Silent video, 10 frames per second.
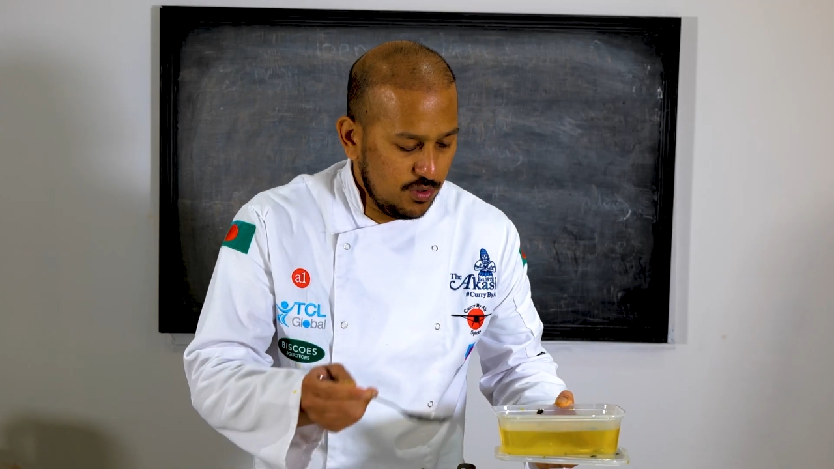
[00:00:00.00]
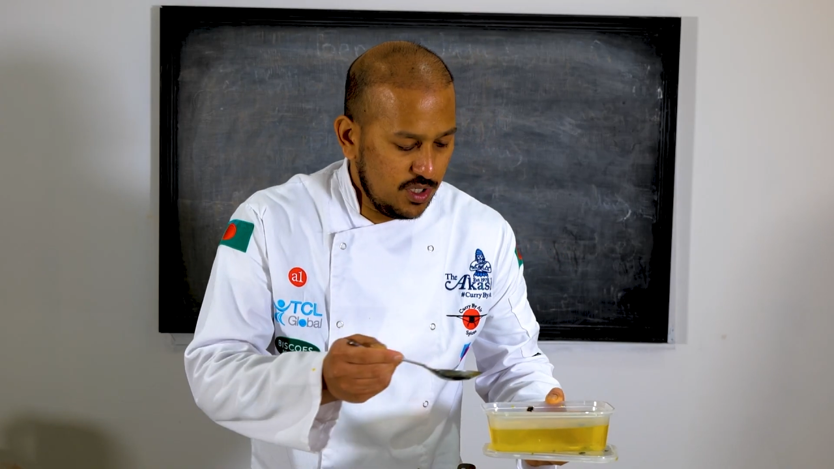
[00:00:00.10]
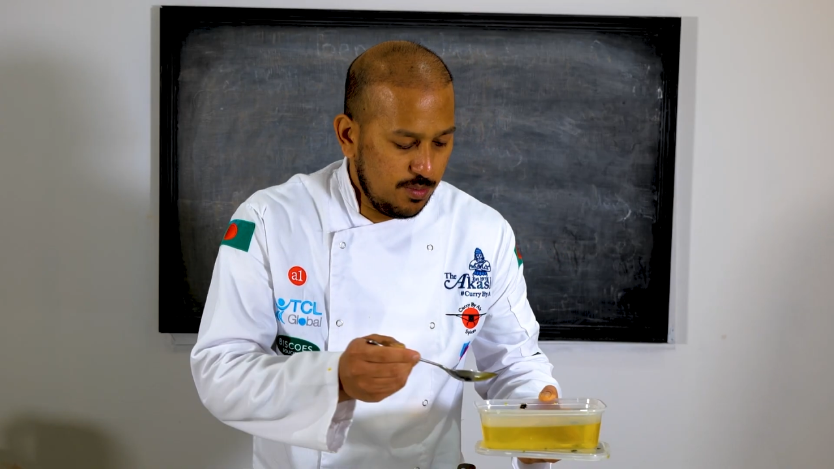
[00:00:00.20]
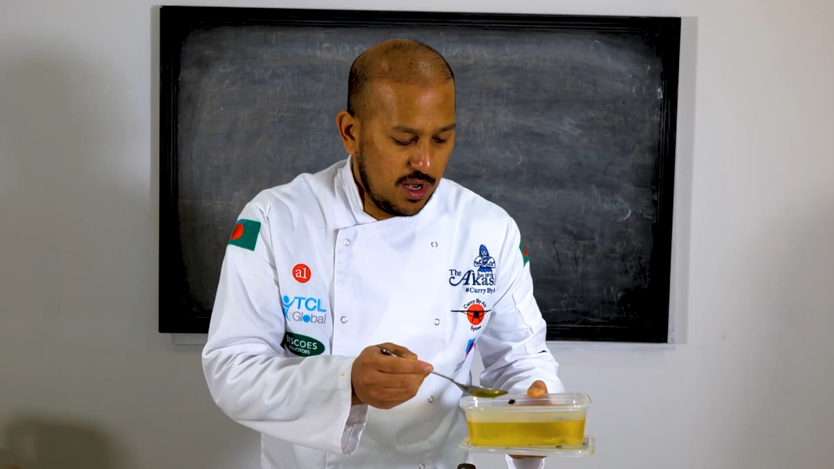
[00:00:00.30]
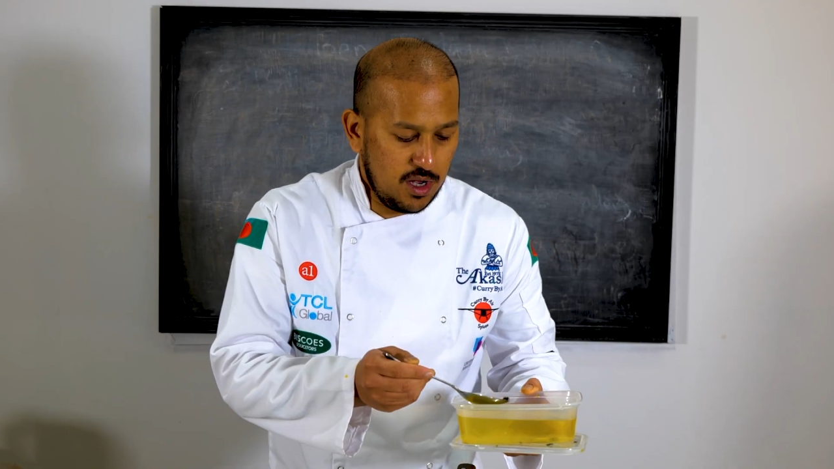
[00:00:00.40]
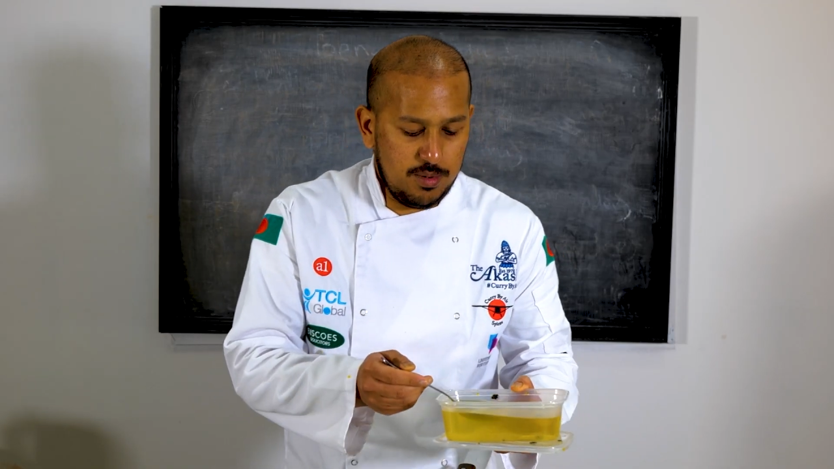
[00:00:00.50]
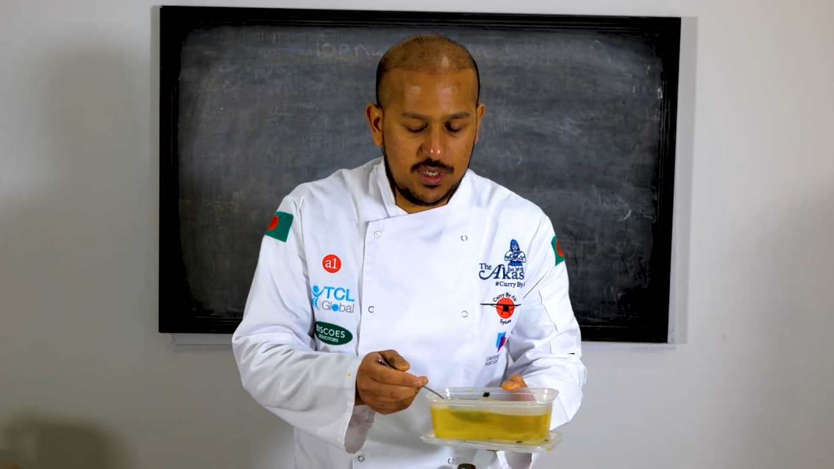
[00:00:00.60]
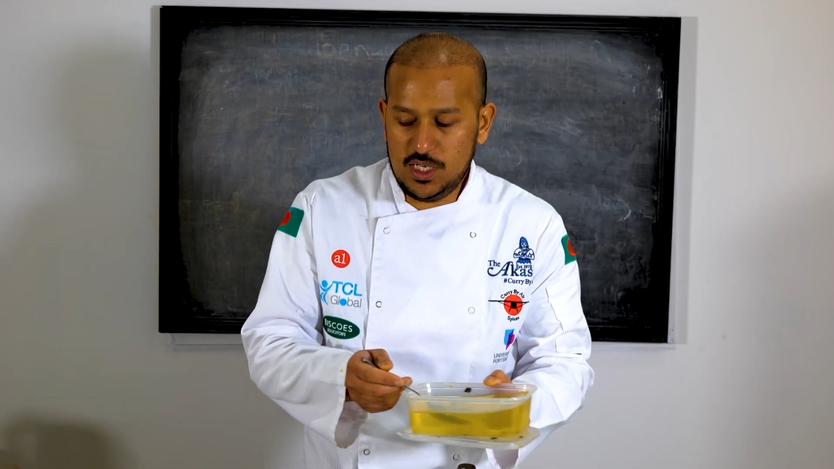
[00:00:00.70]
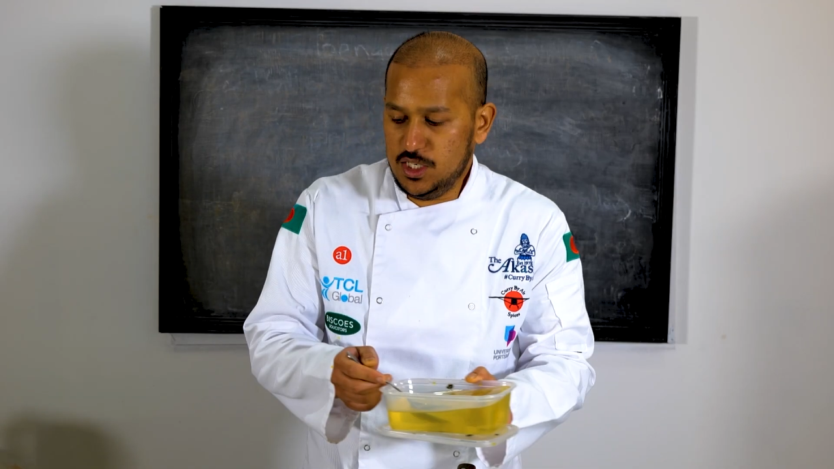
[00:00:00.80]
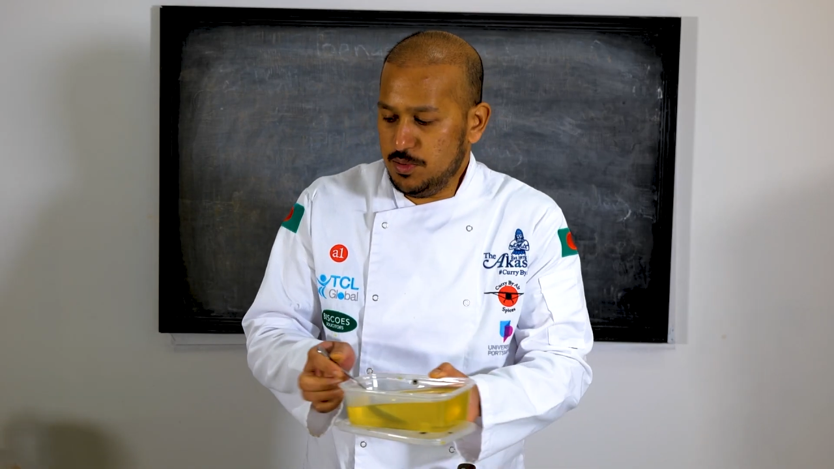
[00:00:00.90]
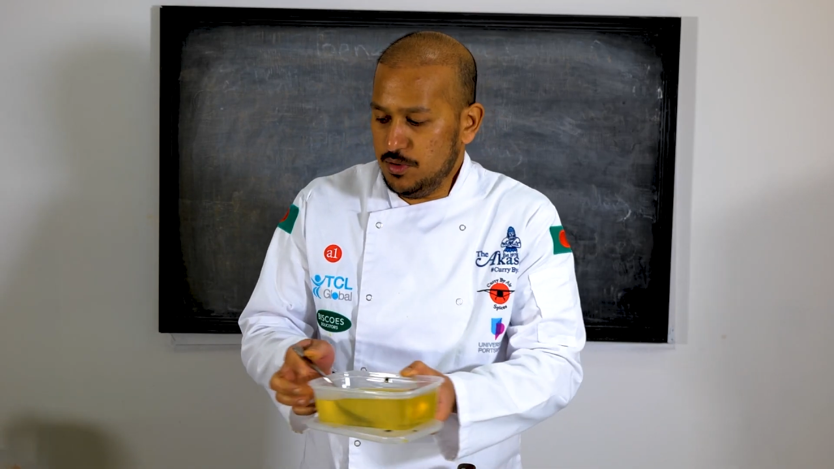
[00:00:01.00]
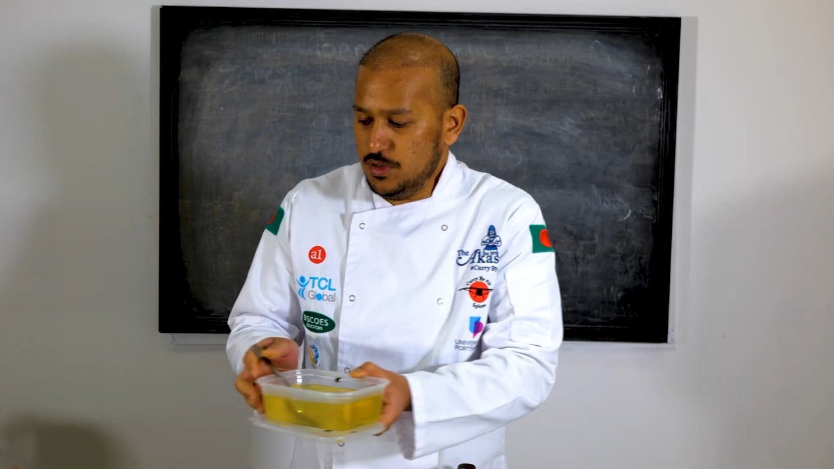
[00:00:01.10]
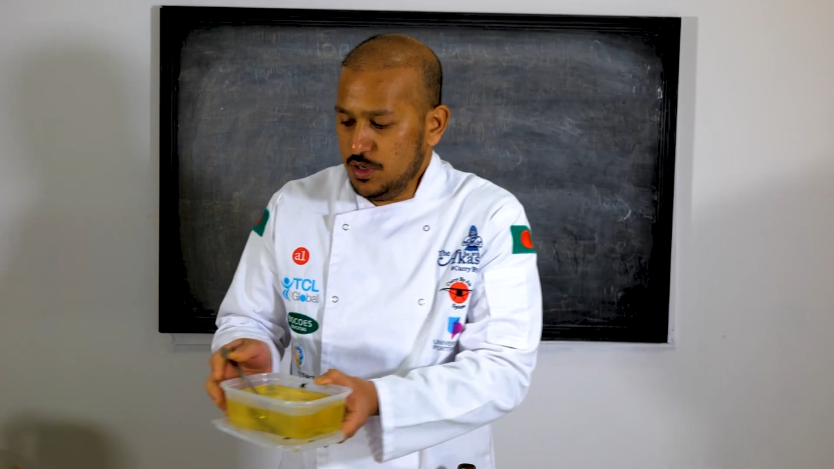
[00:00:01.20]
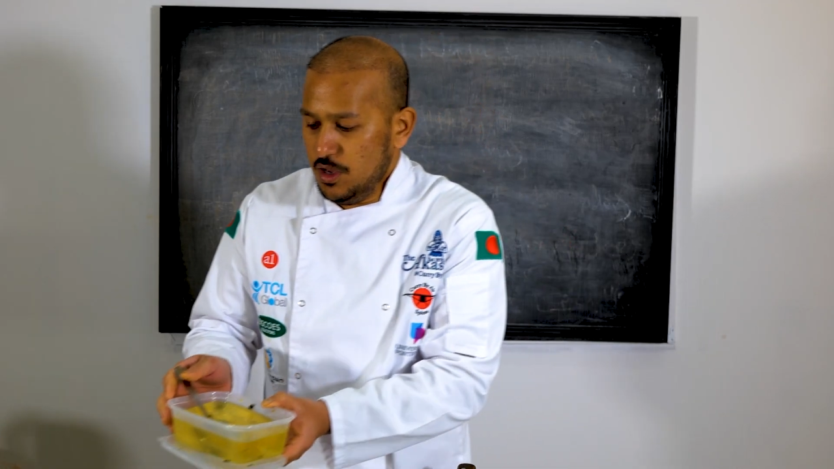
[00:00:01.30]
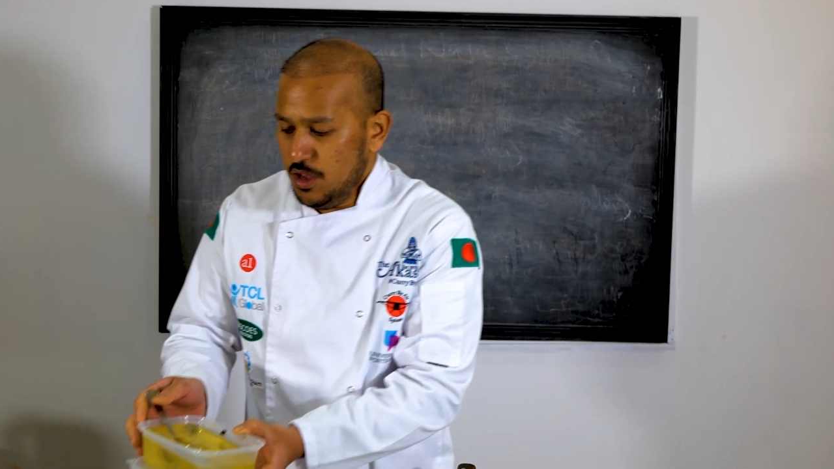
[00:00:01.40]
which is about a couple of teaspoons